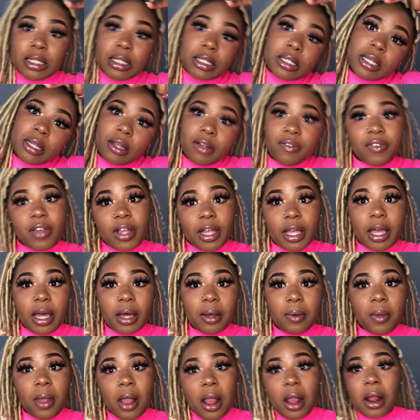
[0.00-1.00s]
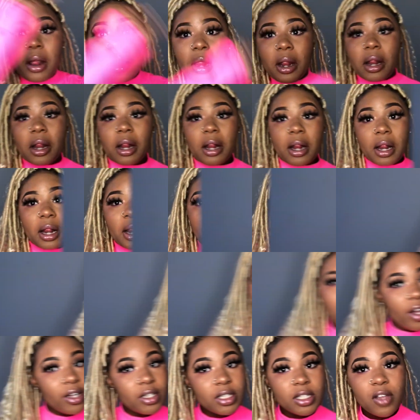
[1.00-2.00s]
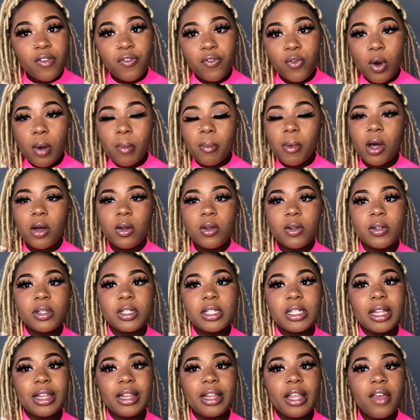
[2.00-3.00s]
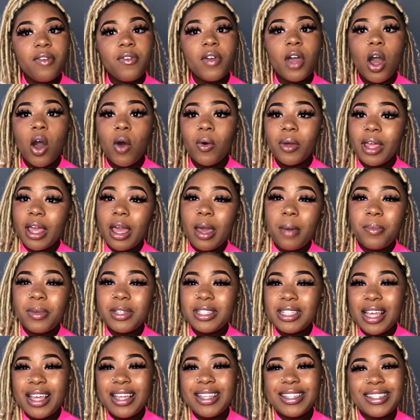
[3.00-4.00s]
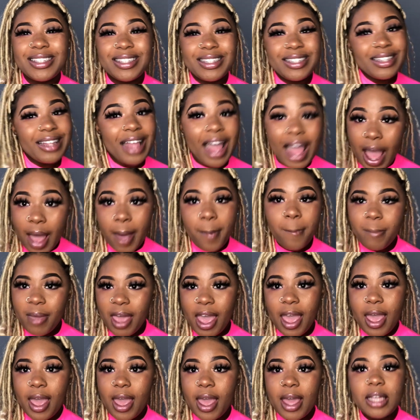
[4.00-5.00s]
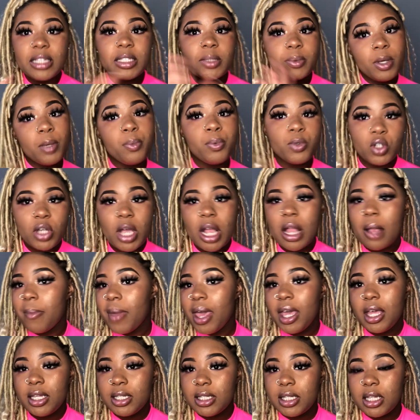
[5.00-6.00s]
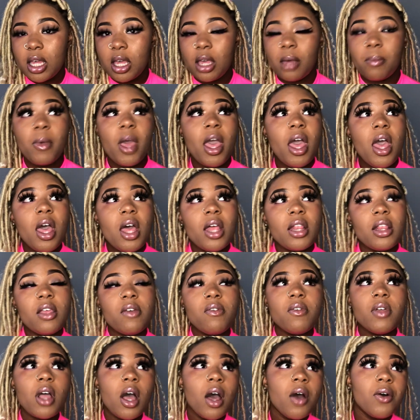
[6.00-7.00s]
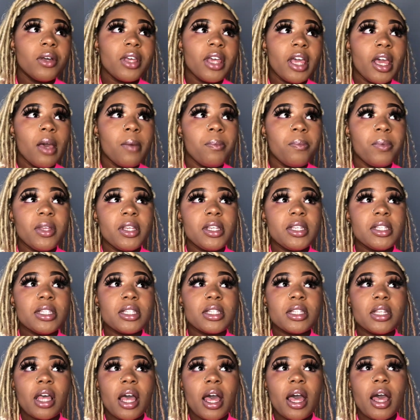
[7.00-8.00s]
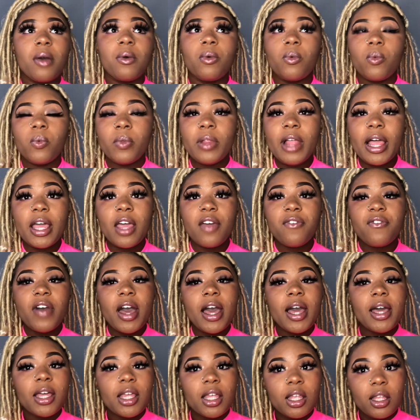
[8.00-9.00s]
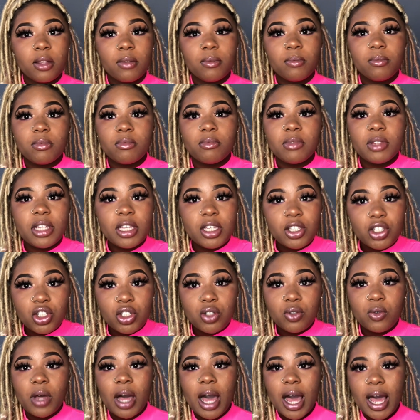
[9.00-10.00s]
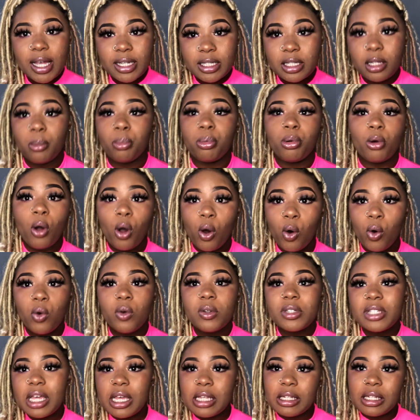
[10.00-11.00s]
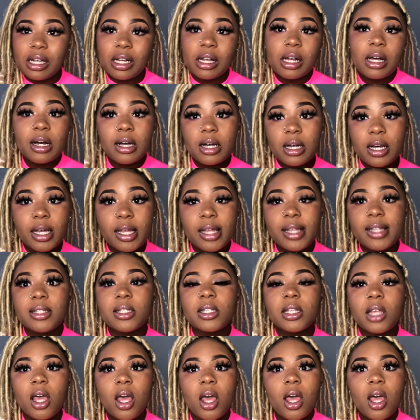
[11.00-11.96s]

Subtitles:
to the video. So first and foremost, living on campus is not bad as people try to make it seem. Living on campus, like if I list you guys the pros and the cons,